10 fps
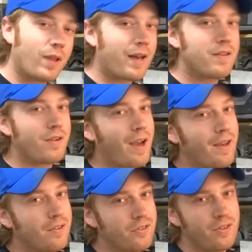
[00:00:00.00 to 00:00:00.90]
lot of you
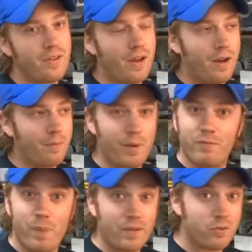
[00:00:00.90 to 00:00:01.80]
guys um,
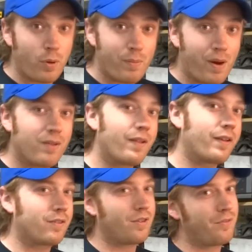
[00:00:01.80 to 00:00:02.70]
have bent sway bar
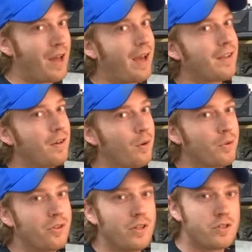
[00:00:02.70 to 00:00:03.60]
links. If not, you know
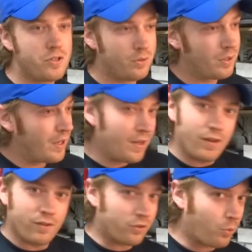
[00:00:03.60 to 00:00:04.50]
it's an issue.
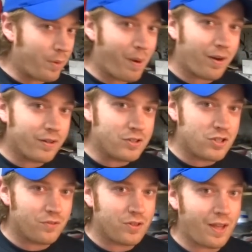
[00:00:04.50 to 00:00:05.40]
The sway bar can
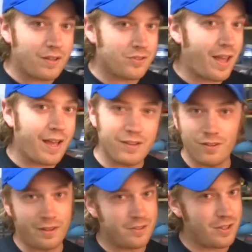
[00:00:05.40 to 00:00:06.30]
shift side to side. The
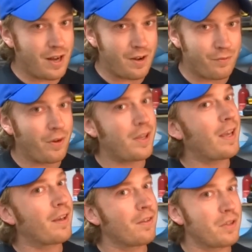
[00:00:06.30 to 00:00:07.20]
links get on a funny
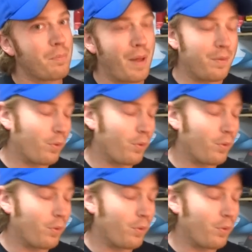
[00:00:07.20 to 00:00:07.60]
angle. You bend